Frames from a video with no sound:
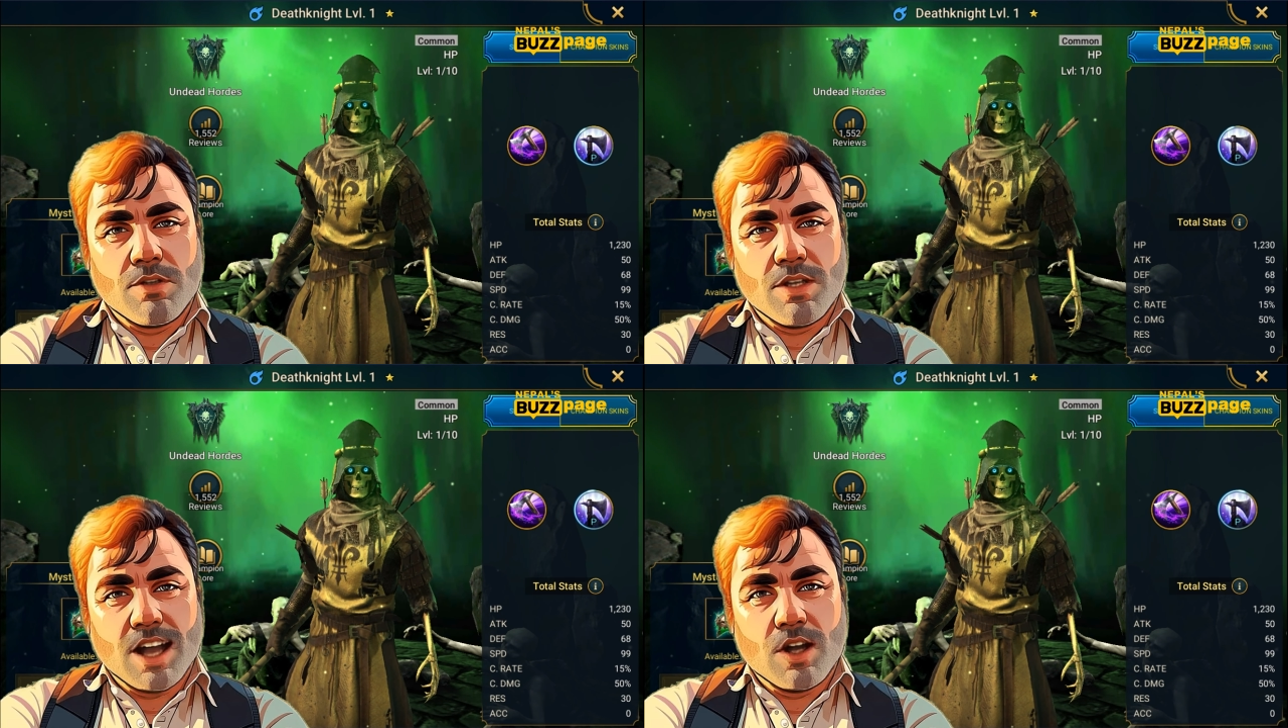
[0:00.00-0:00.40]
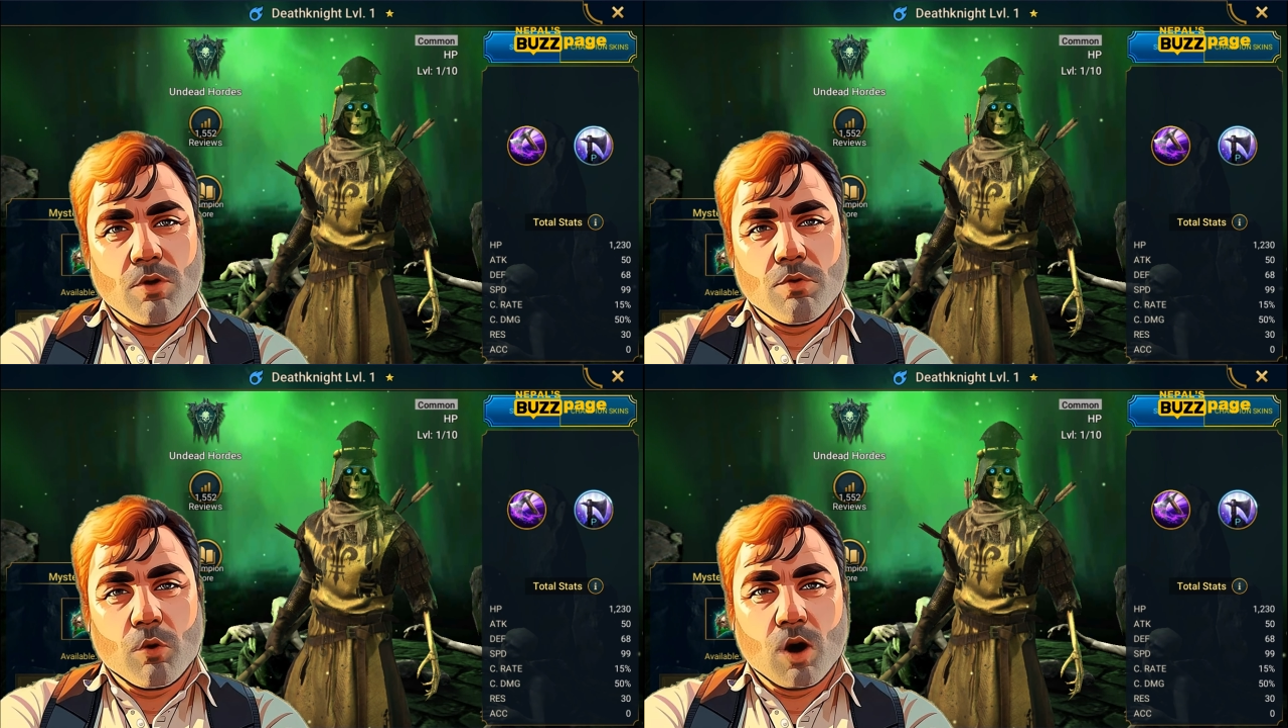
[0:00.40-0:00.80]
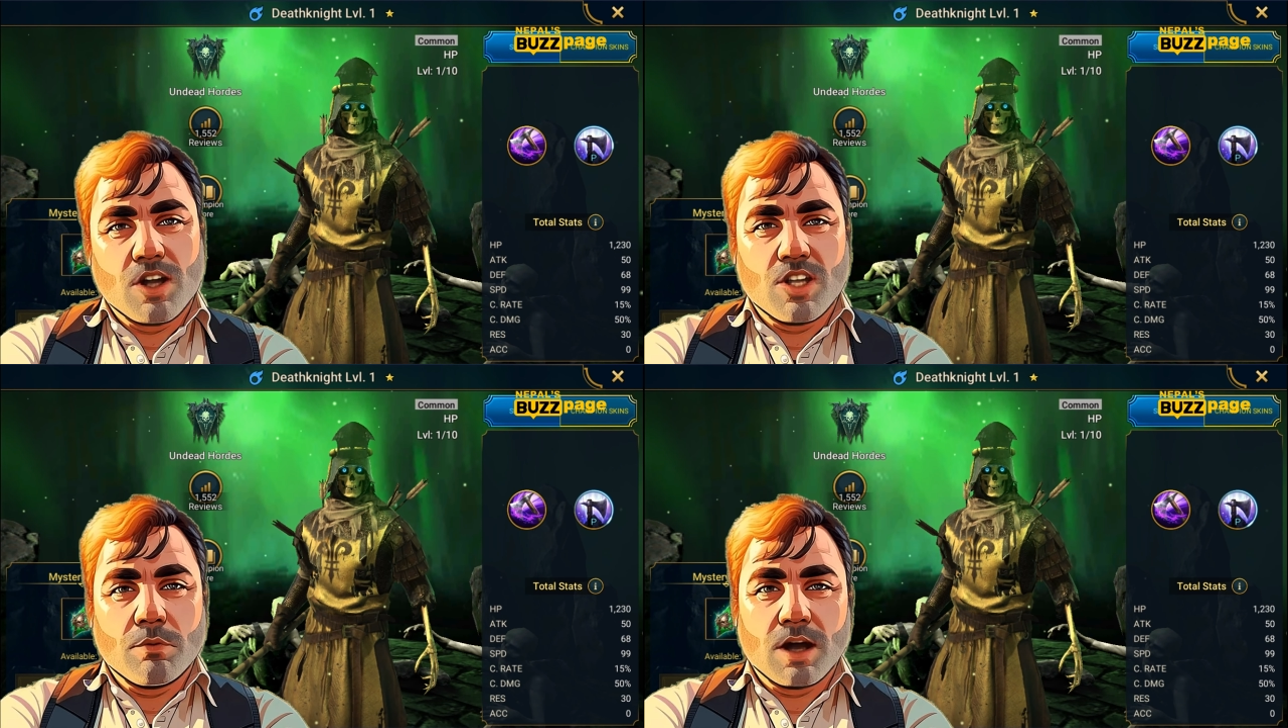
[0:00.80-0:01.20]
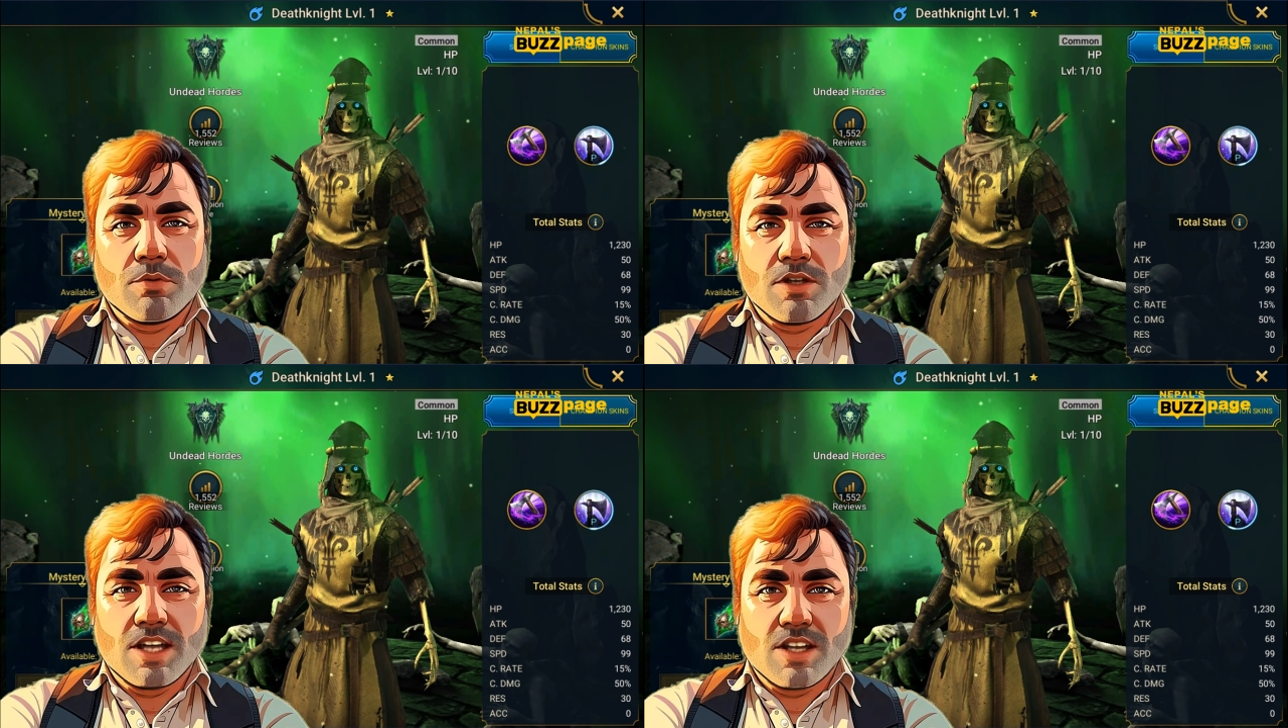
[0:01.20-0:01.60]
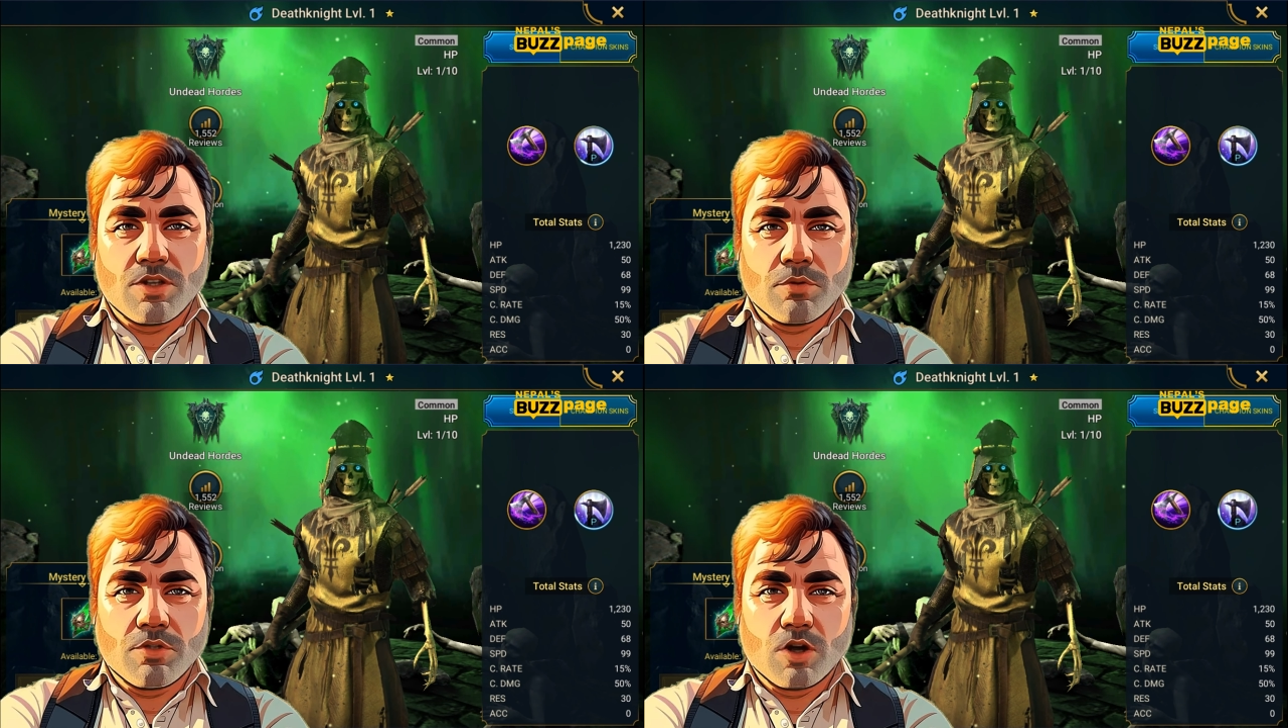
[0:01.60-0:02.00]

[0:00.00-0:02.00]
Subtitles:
Thank you for watching my video.